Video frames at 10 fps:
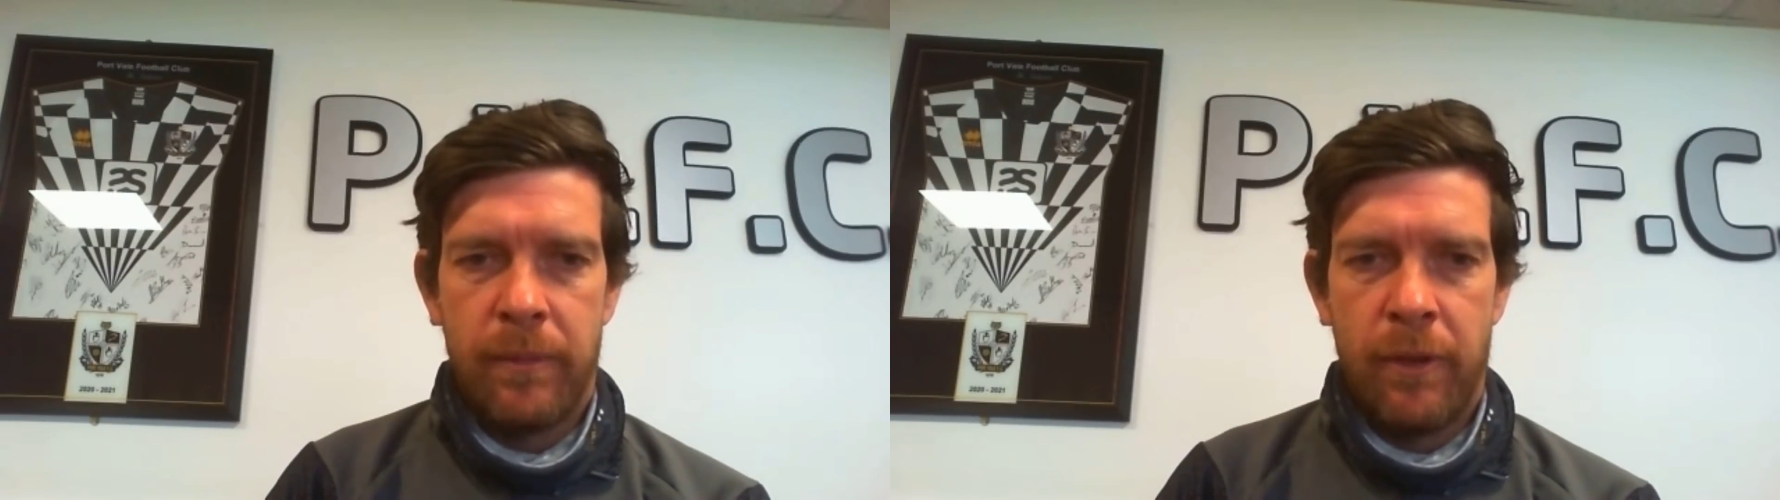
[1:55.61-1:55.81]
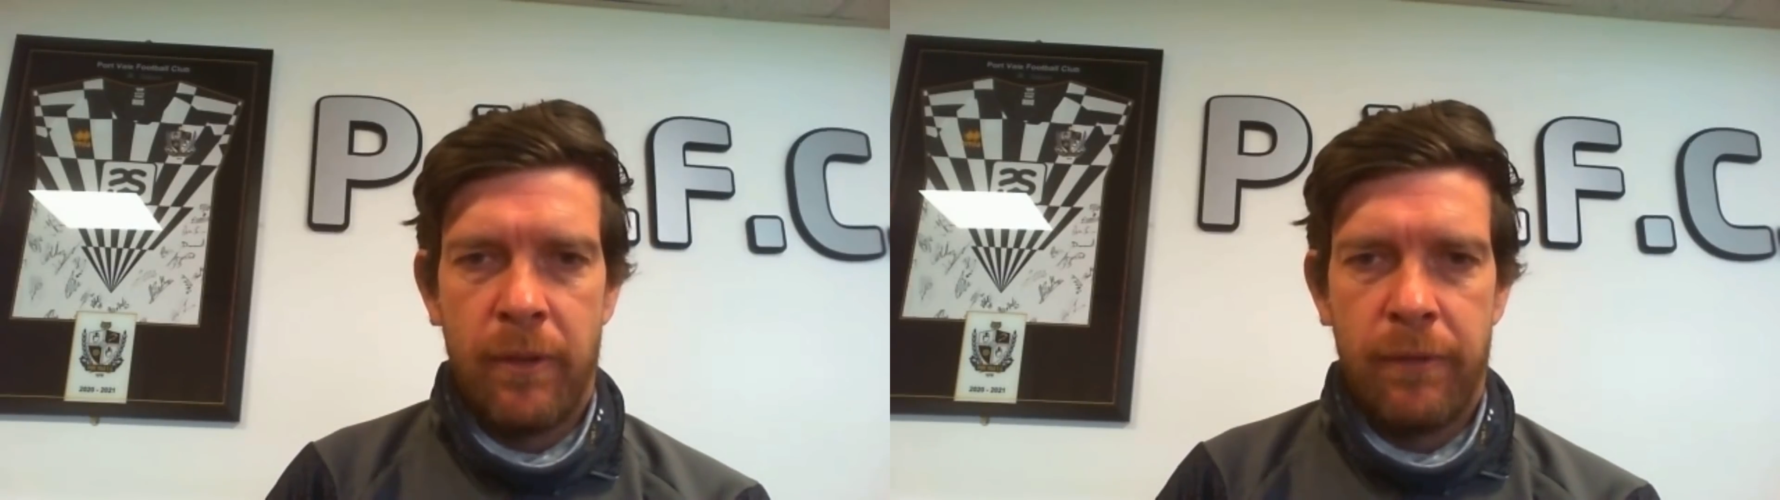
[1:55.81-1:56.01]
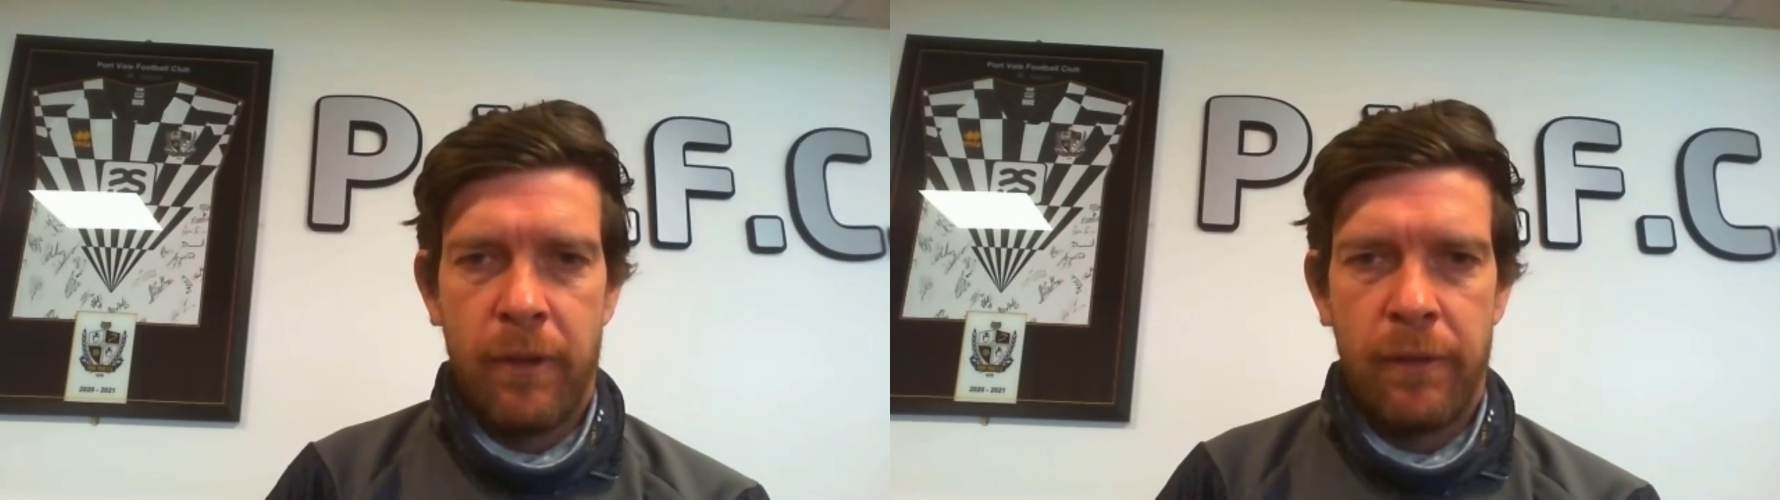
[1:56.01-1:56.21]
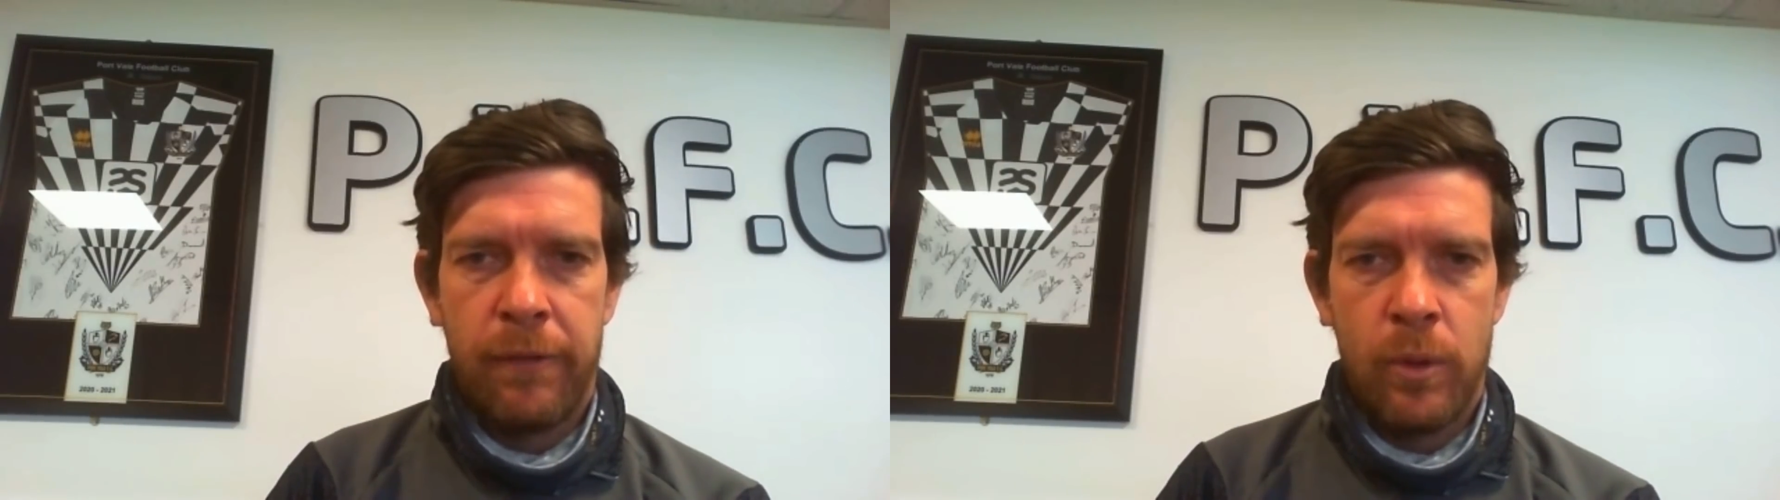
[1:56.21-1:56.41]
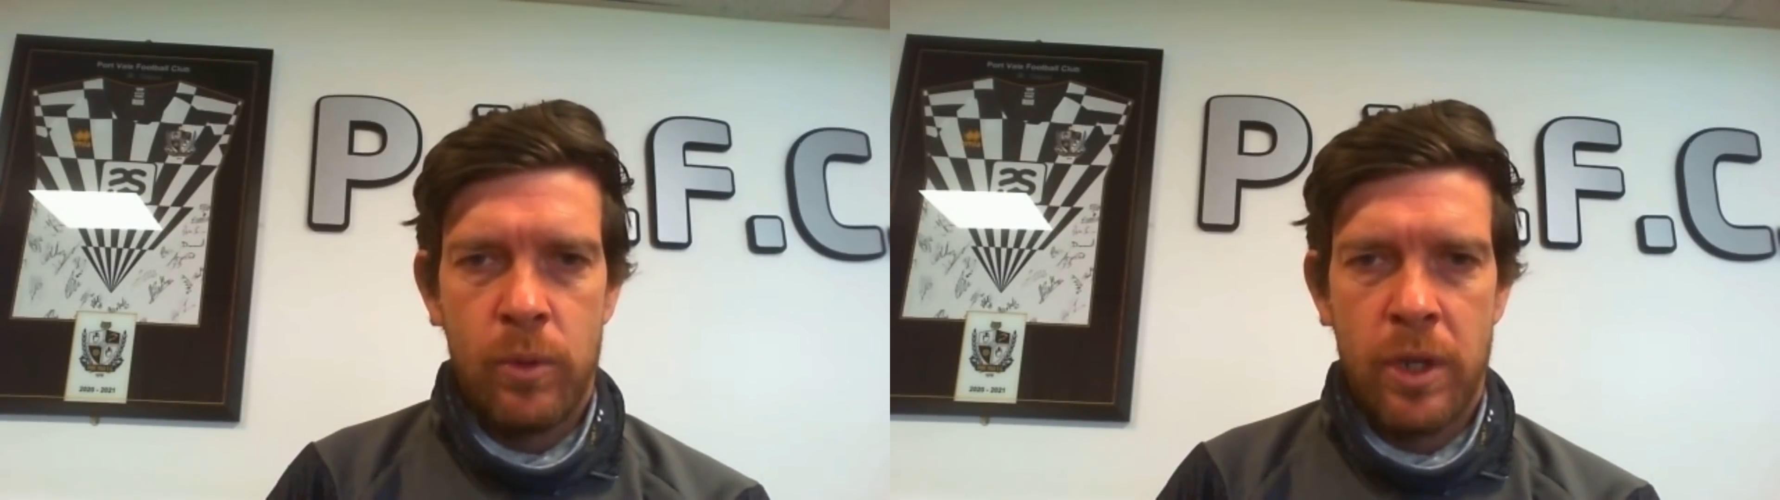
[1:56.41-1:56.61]
for for the
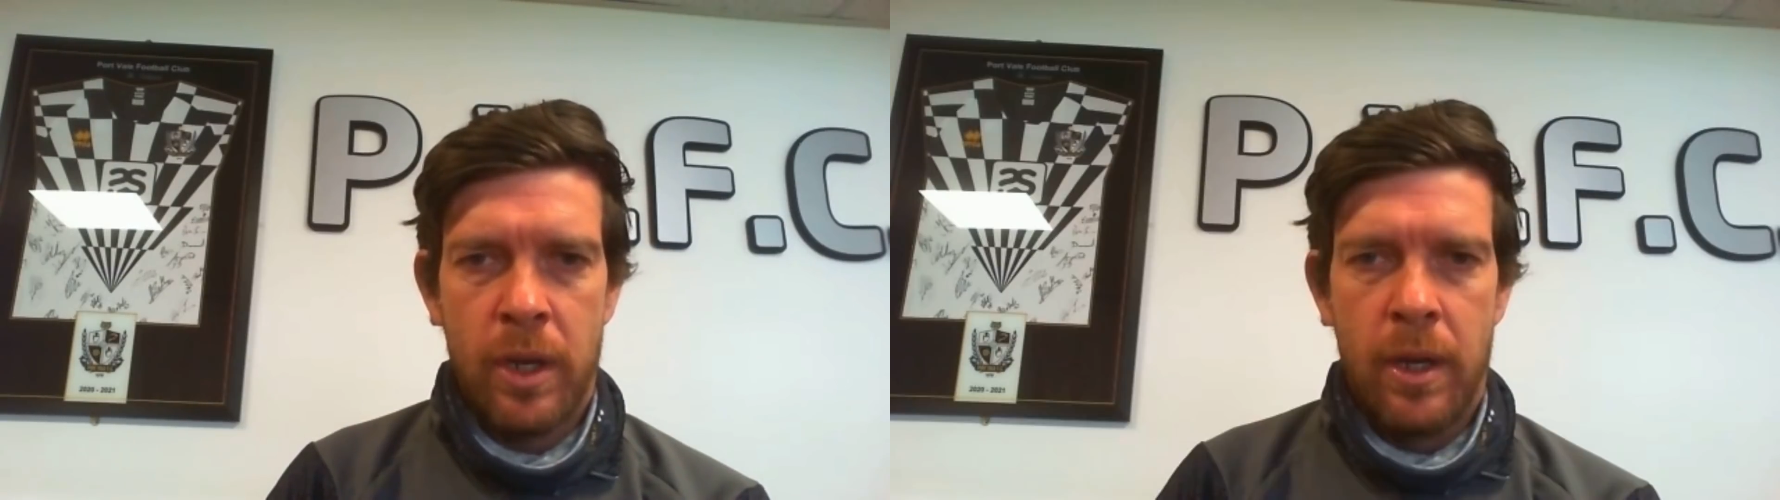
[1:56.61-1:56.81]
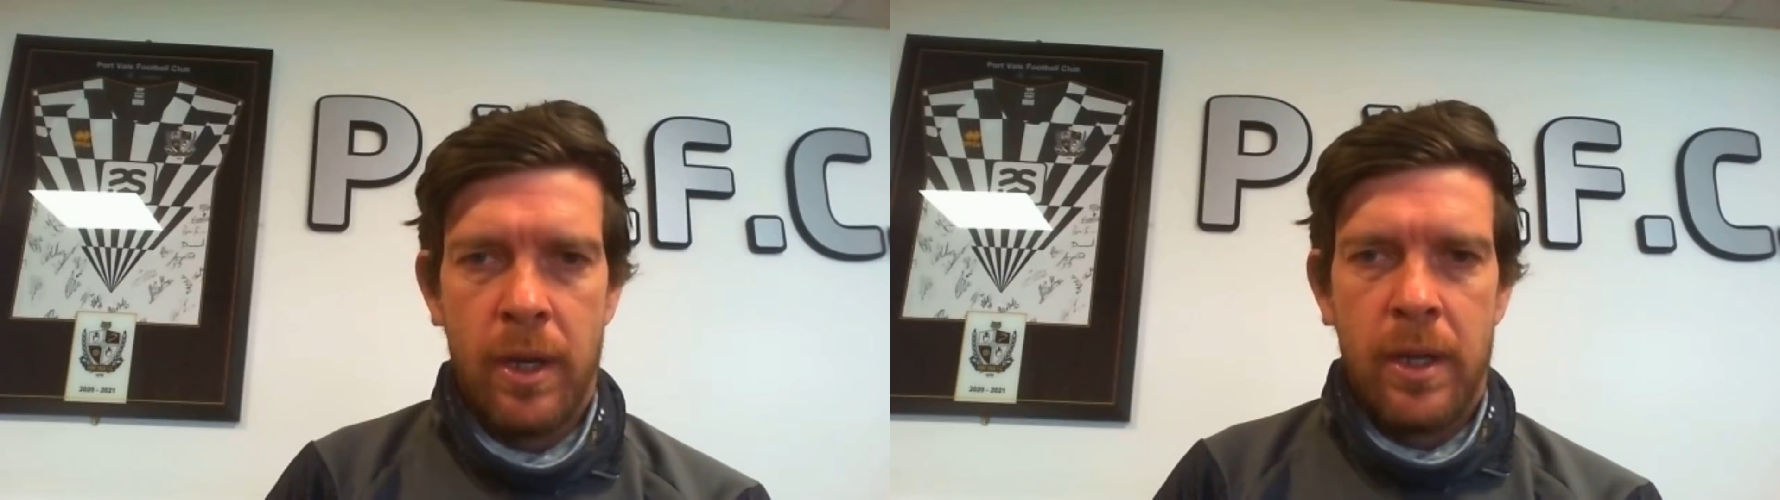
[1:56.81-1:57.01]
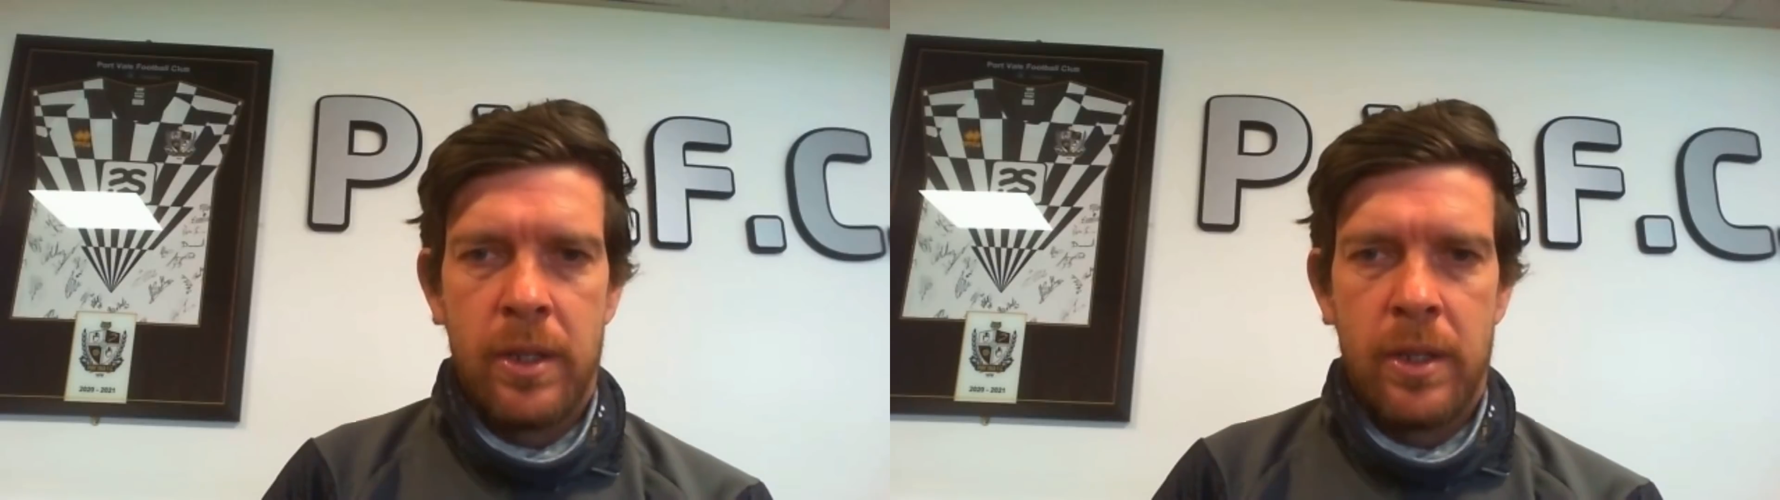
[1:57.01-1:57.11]
future.